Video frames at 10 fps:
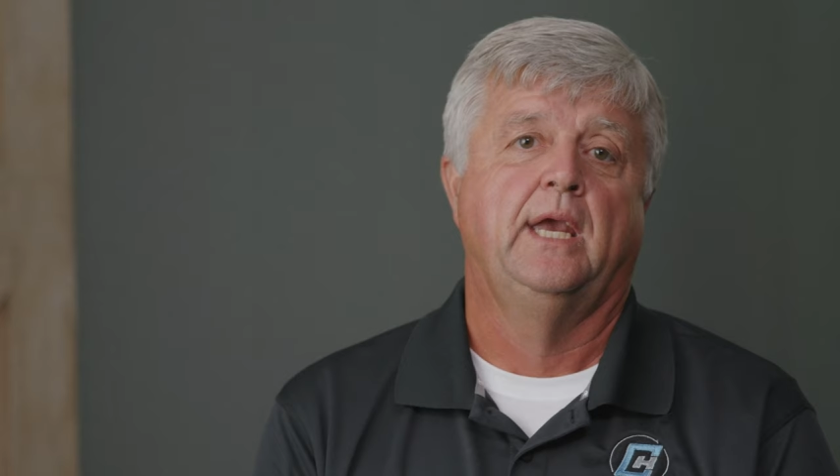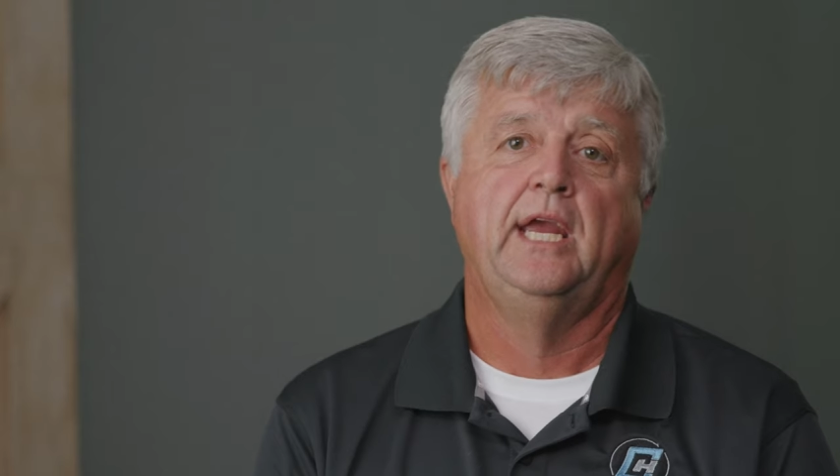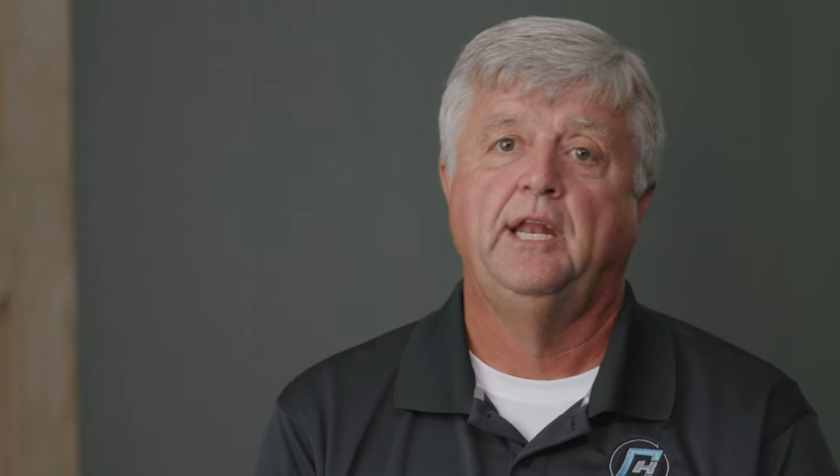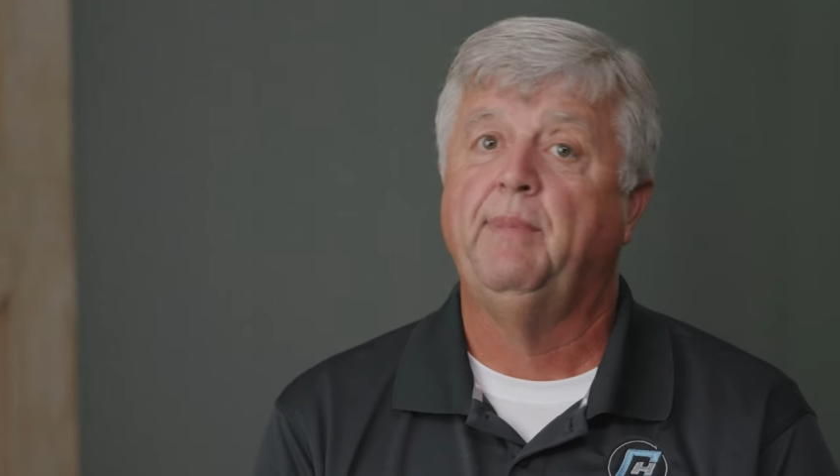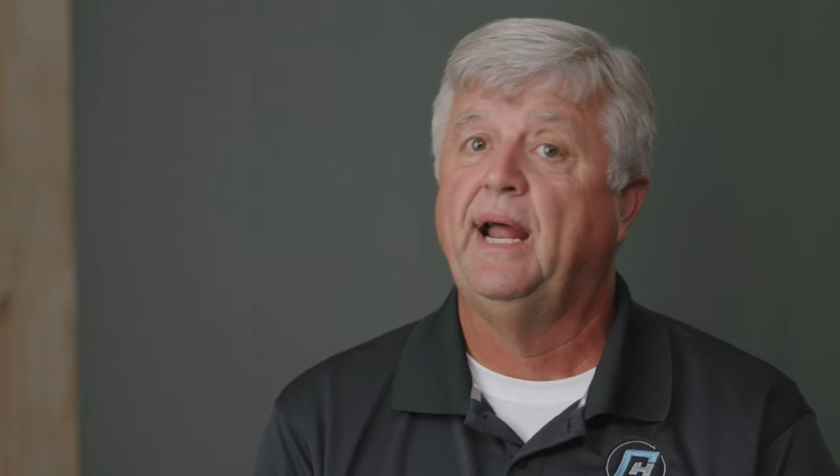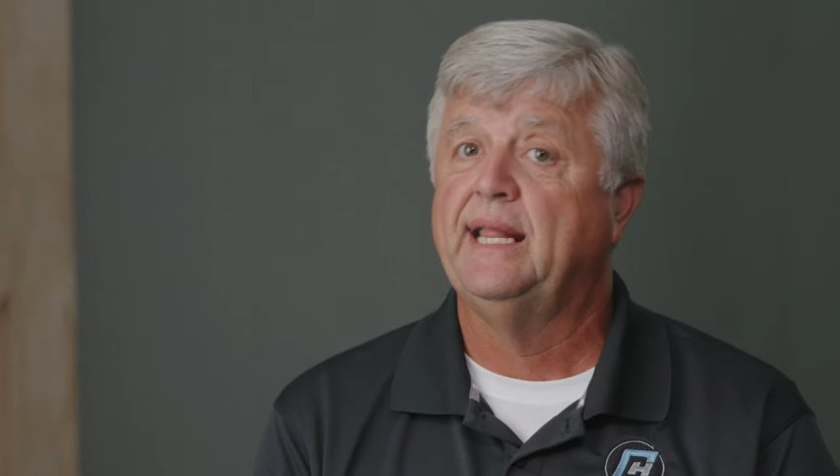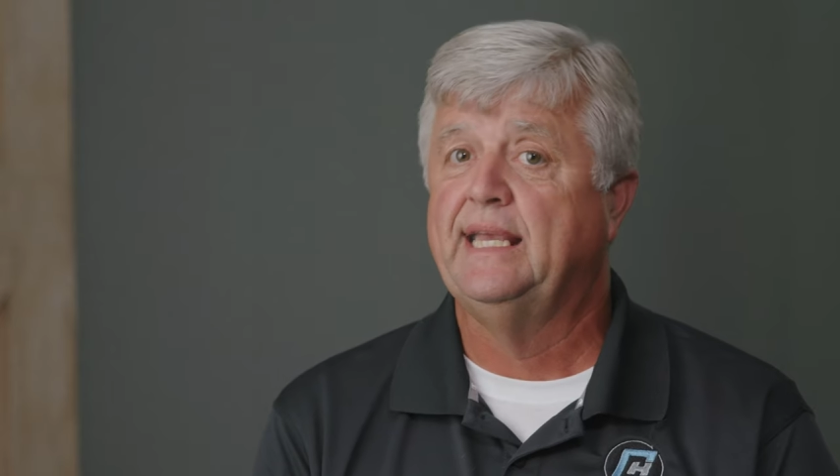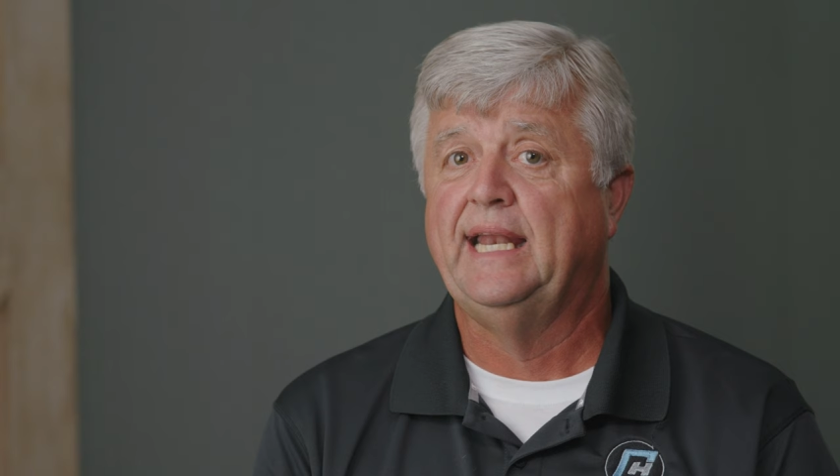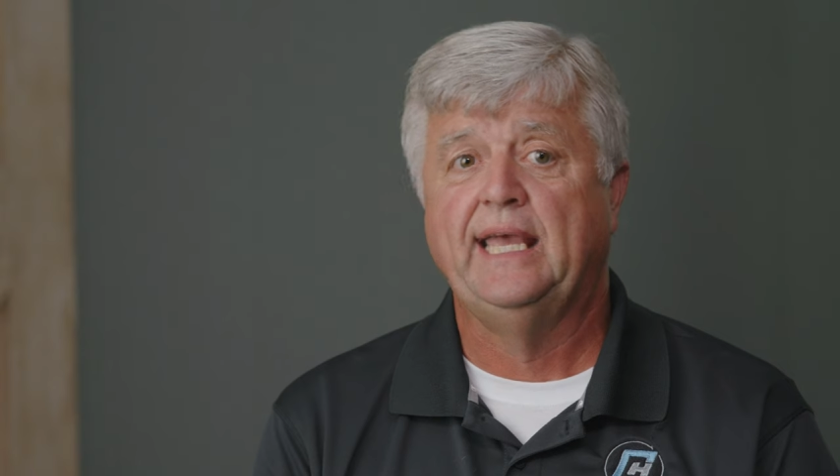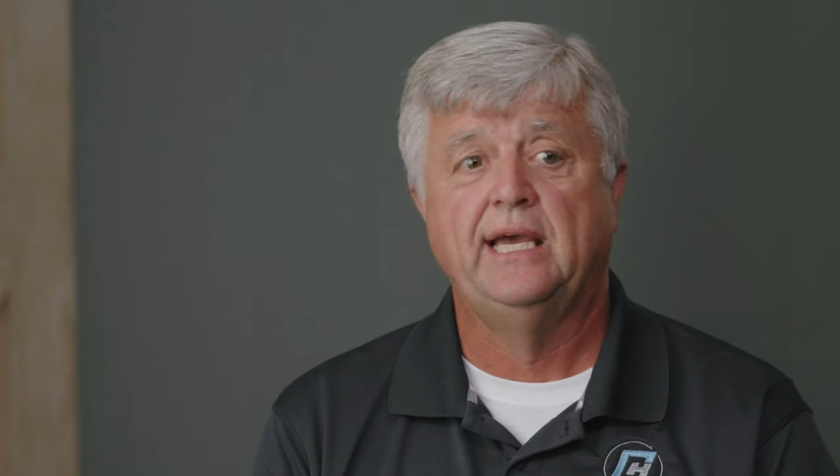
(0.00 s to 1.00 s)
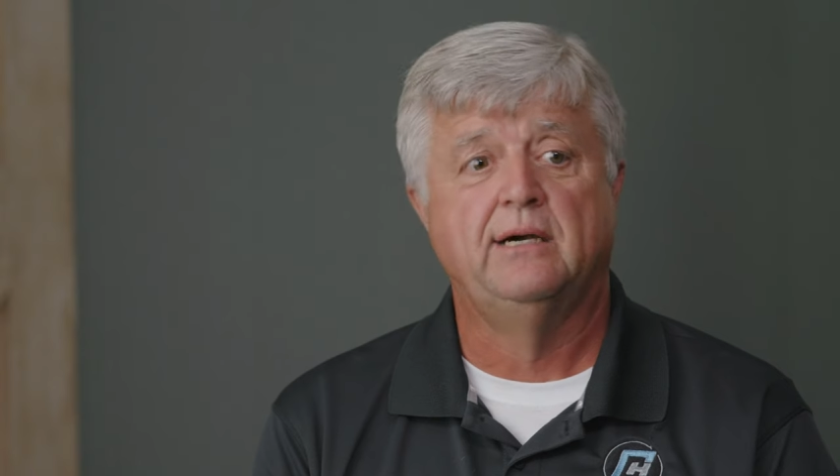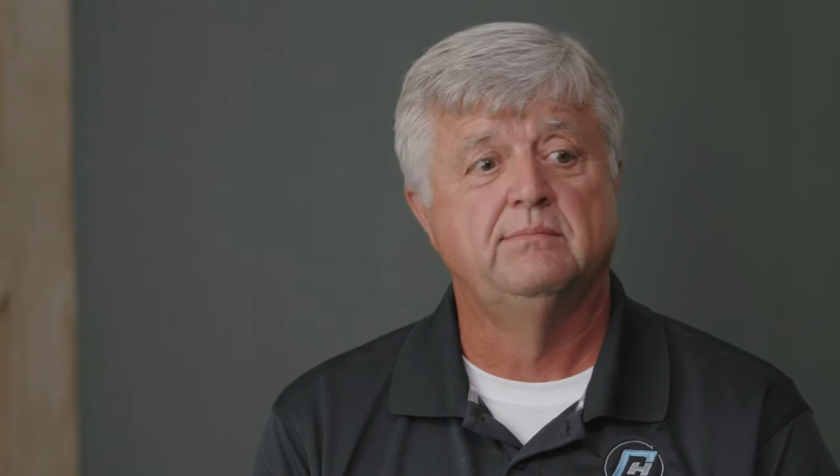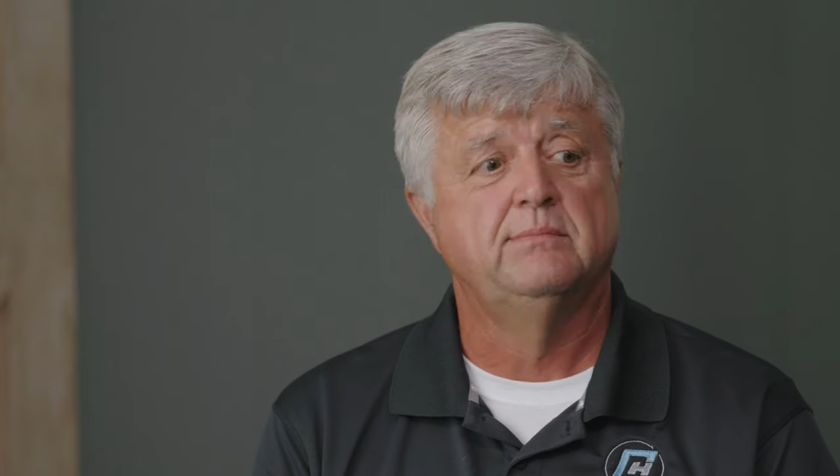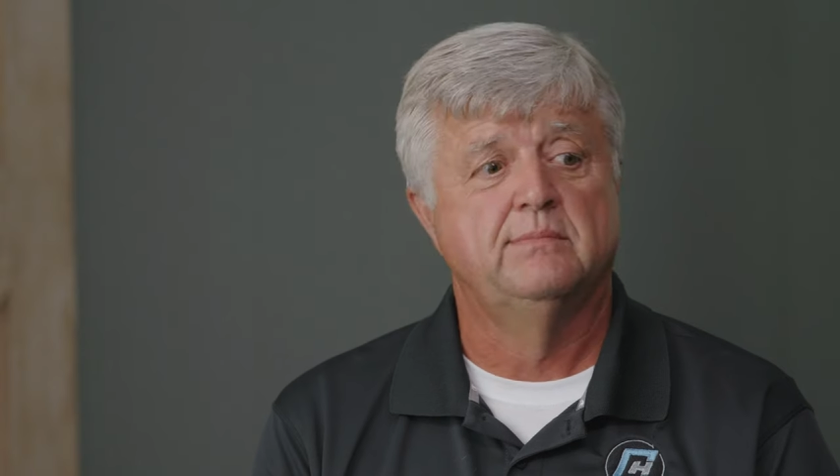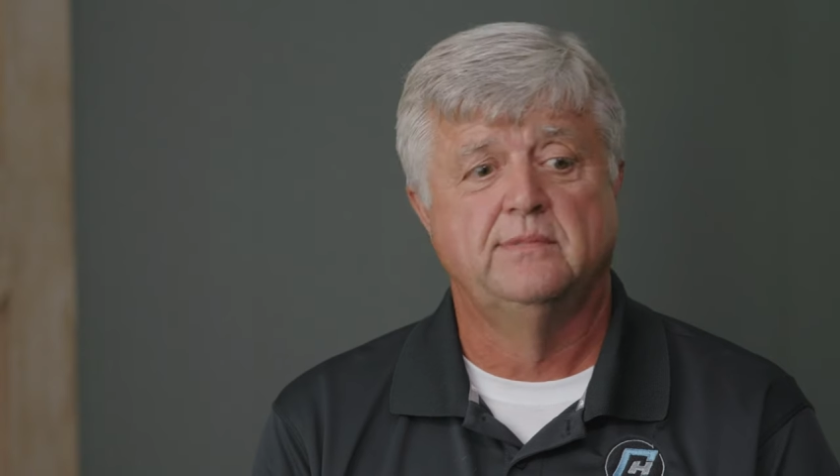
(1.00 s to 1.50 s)
Anybody can
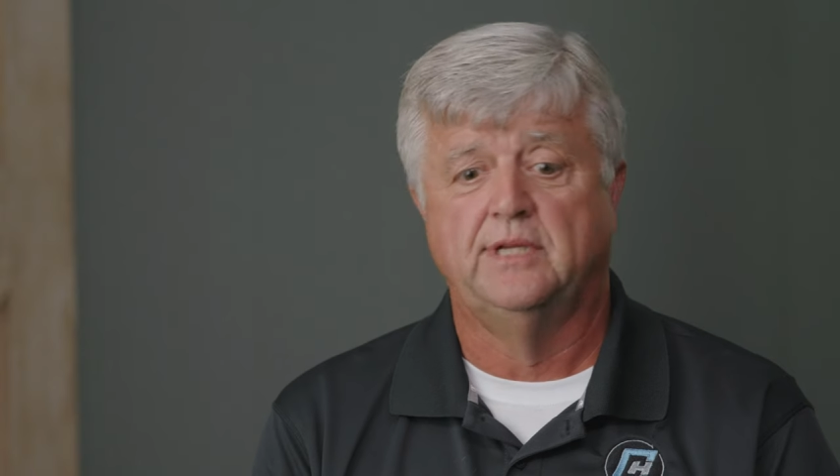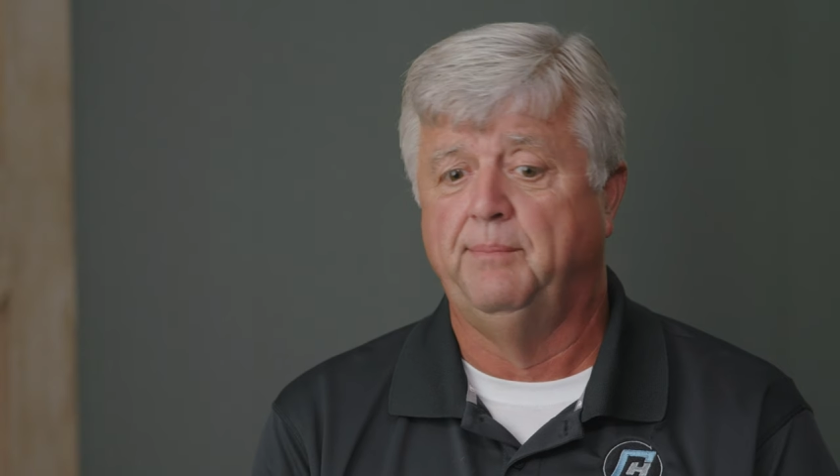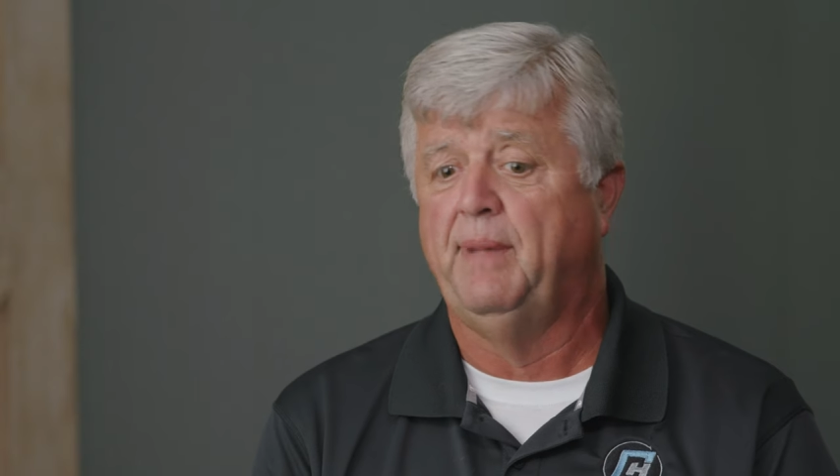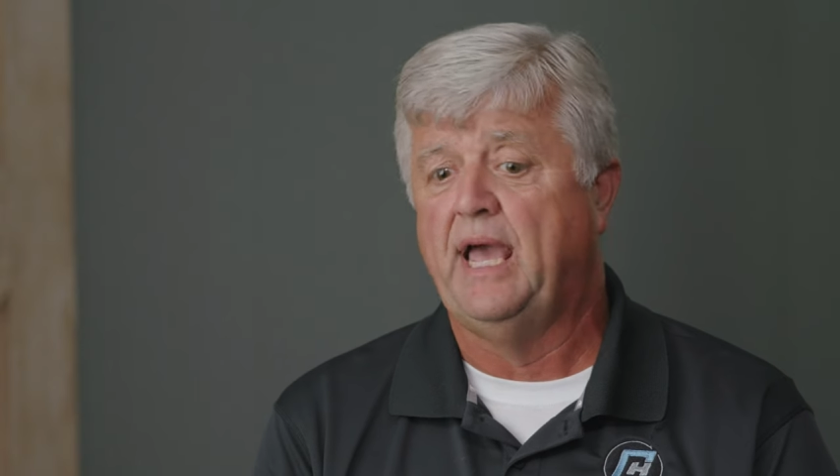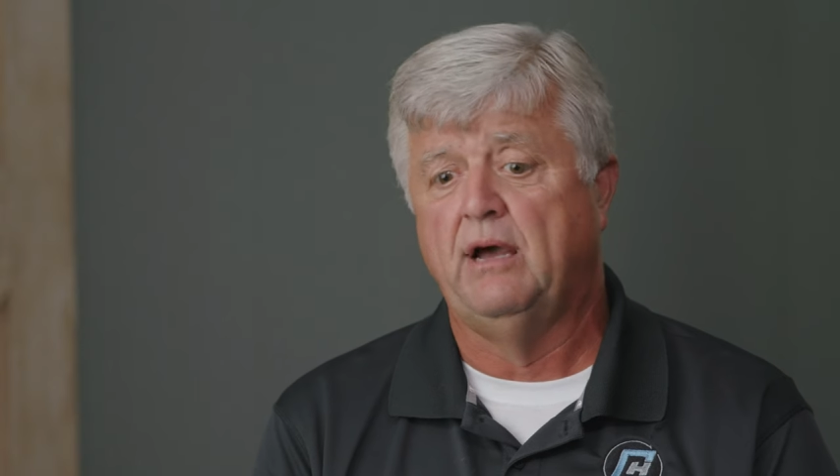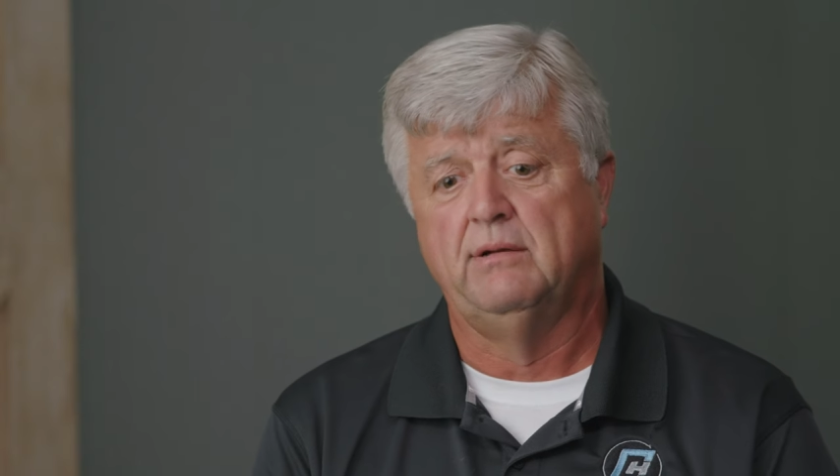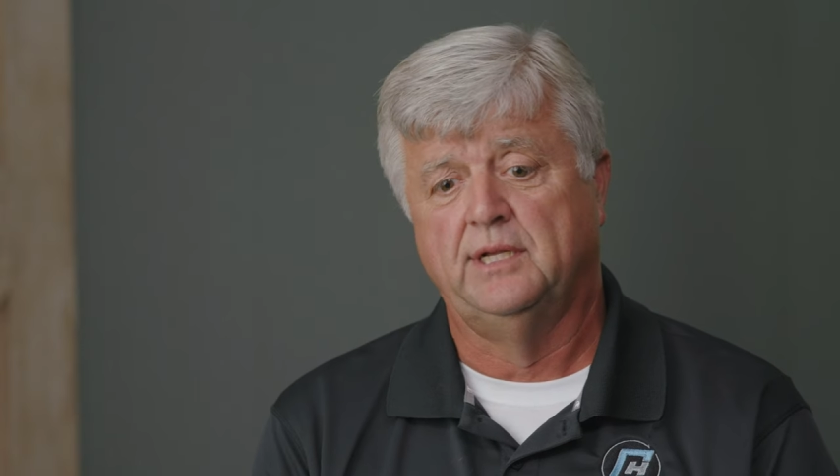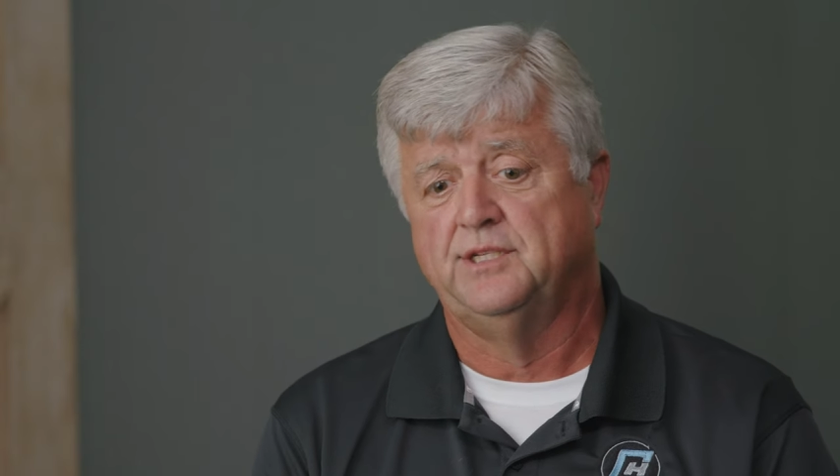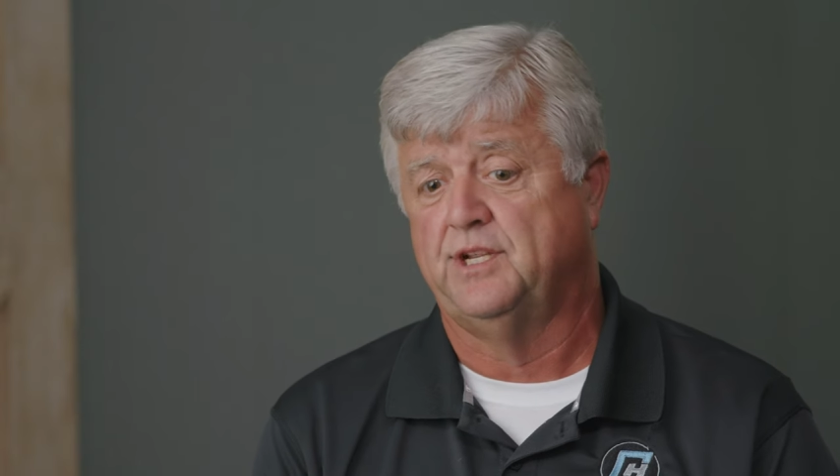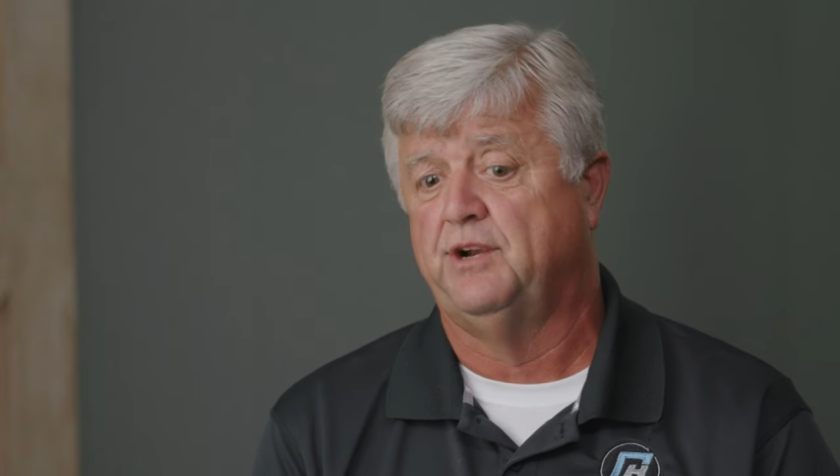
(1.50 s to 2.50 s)
help. The amount is